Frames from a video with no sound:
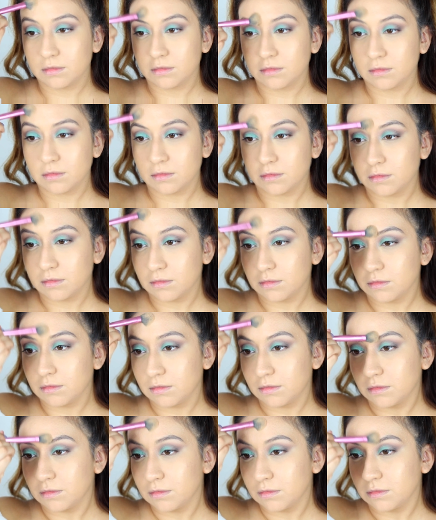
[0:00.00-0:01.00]

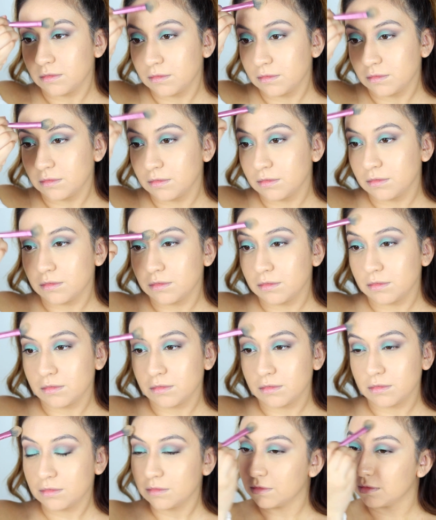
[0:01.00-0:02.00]

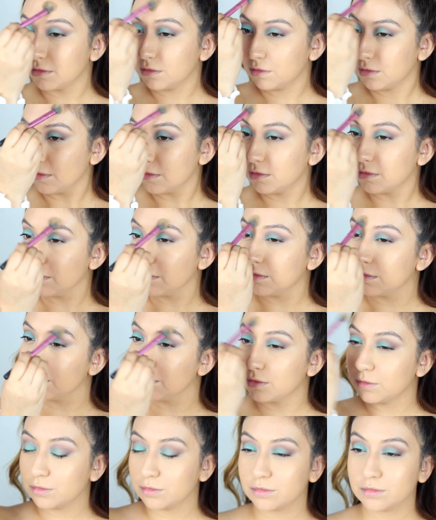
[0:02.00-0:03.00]

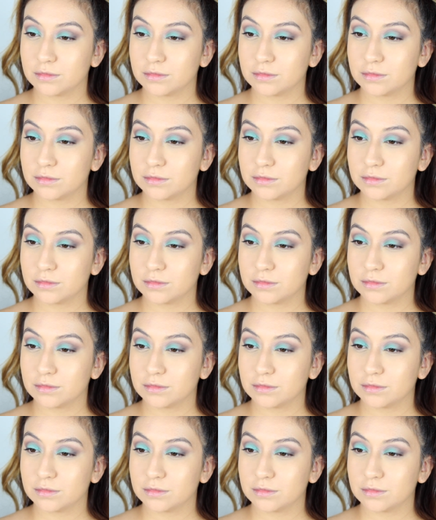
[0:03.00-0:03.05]
No one is speaking in this clip.